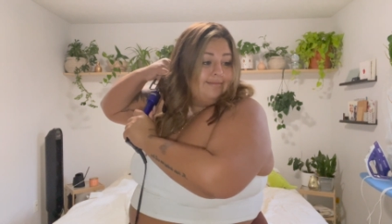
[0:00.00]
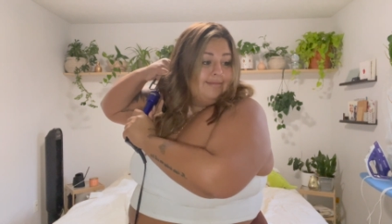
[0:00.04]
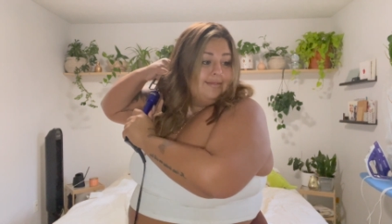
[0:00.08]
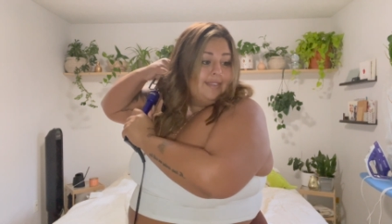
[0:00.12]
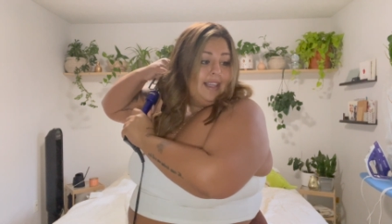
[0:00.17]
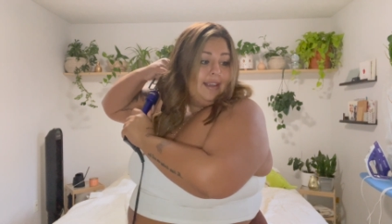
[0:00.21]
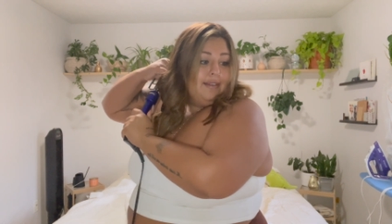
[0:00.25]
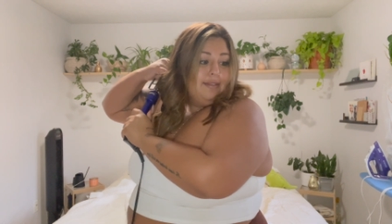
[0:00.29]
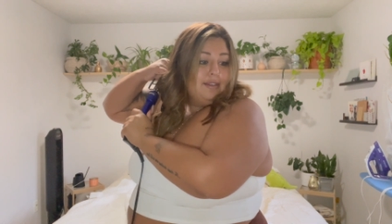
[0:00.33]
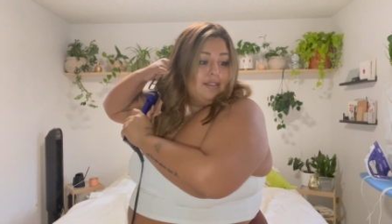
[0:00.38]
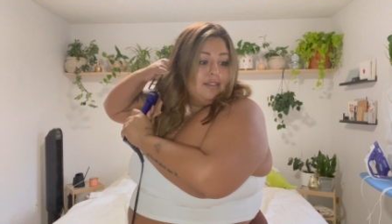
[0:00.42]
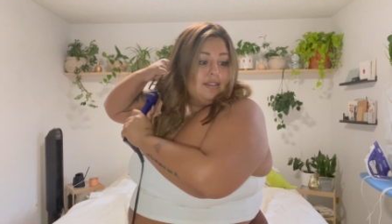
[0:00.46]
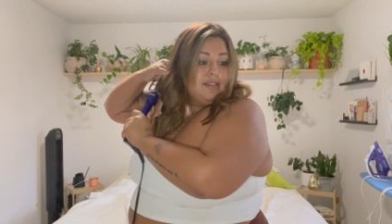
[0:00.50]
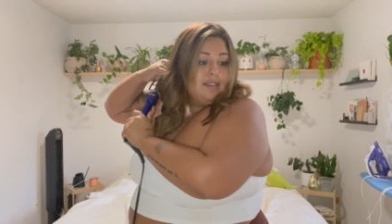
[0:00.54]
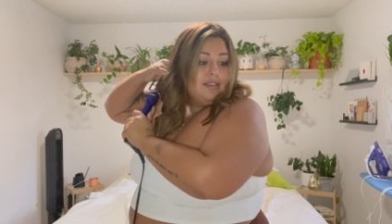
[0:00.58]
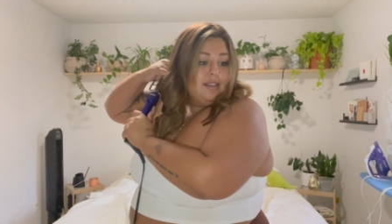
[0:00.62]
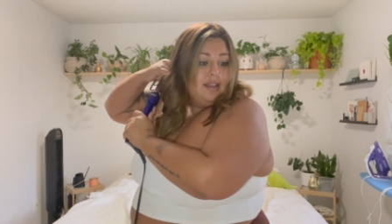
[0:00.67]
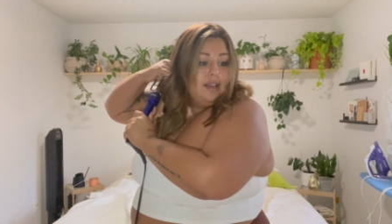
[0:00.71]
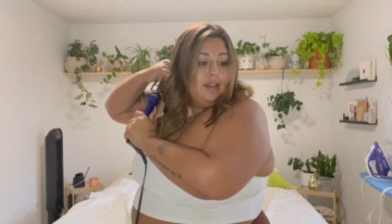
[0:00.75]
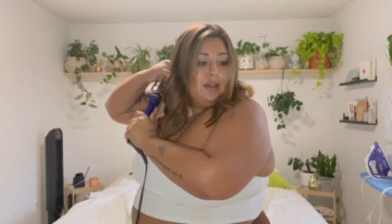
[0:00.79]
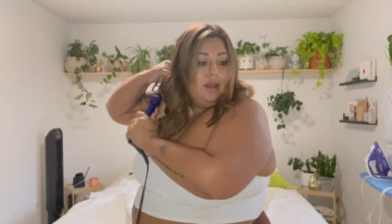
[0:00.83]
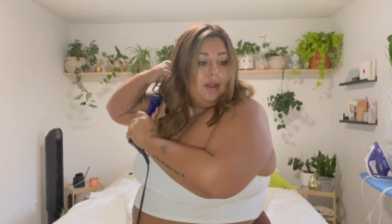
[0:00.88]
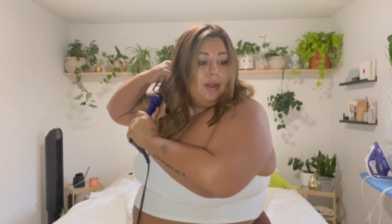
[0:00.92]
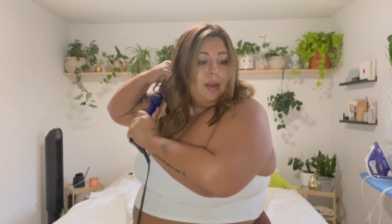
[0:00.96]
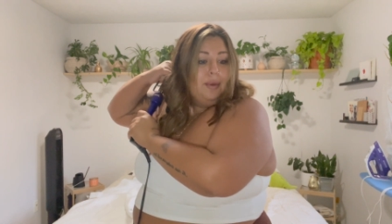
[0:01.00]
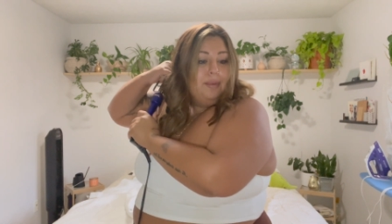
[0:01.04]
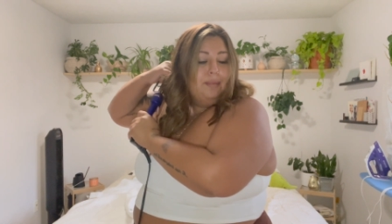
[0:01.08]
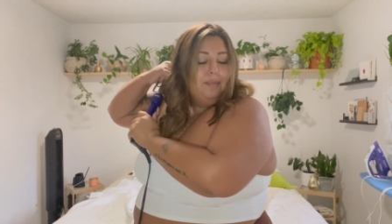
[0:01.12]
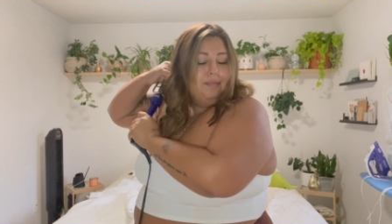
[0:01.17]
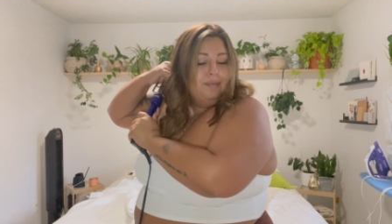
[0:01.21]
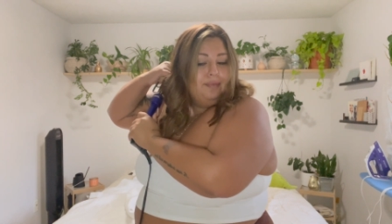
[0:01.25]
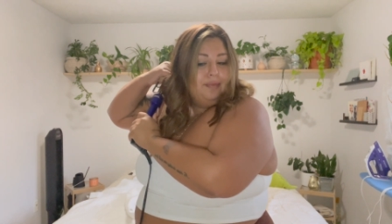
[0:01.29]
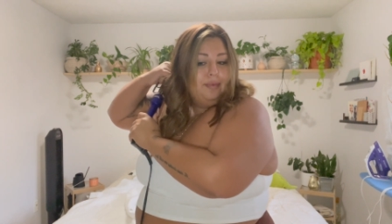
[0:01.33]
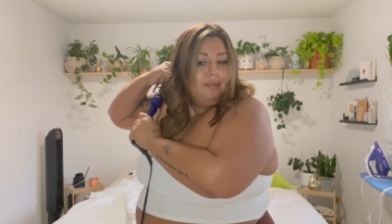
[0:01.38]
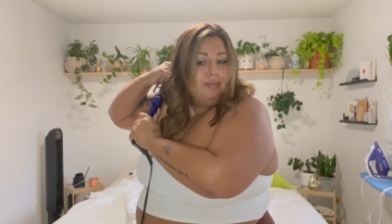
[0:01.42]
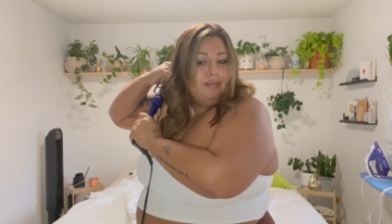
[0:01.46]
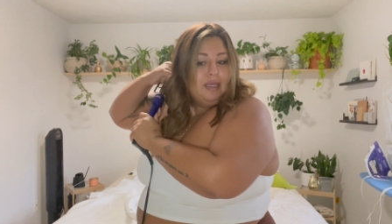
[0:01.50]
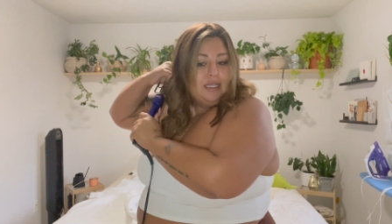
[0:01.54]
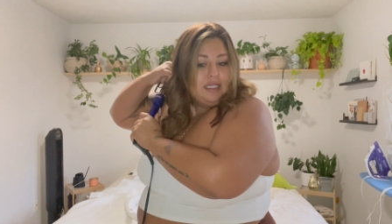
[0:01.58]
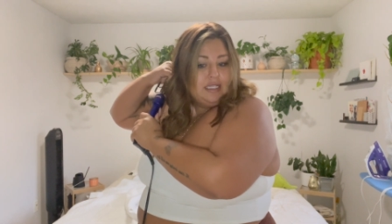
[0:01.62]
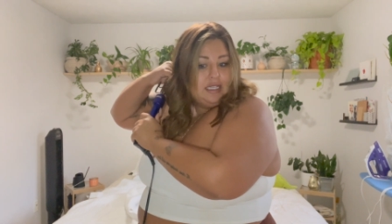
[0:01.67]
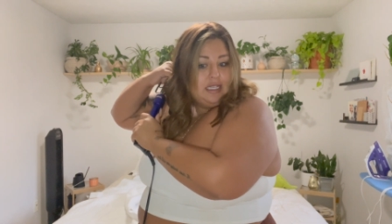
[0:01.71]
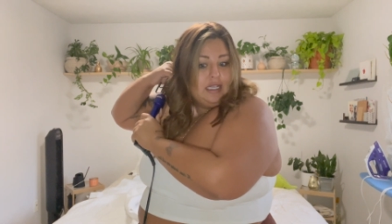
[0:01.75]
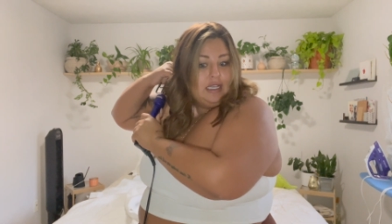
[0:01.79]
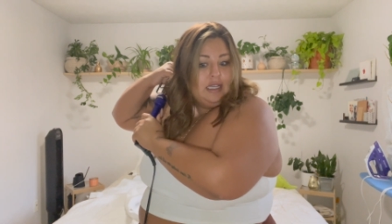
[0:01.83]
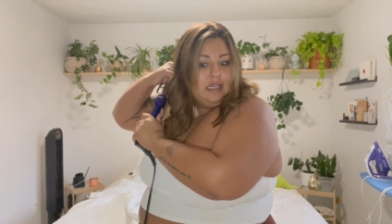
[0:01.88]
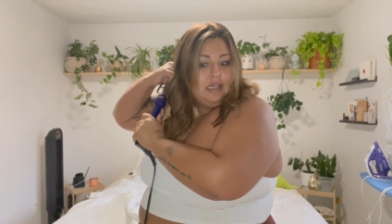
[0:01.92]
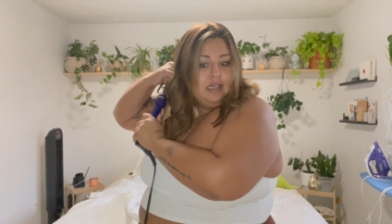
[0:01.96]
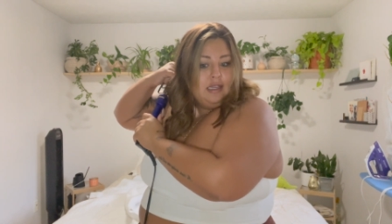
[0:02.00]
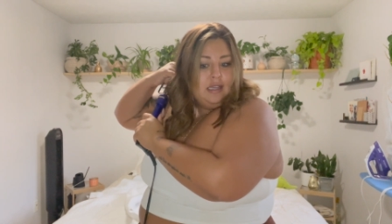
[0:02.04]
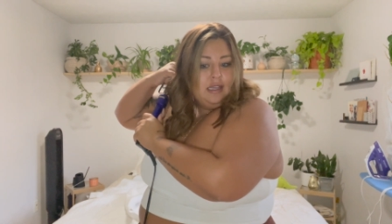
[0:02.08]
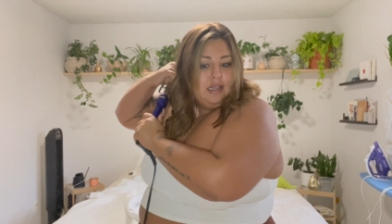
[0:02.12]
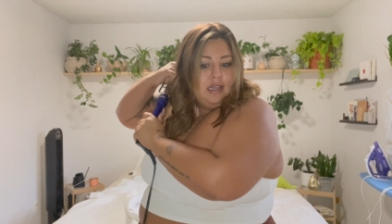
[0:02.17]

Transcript: it was busy.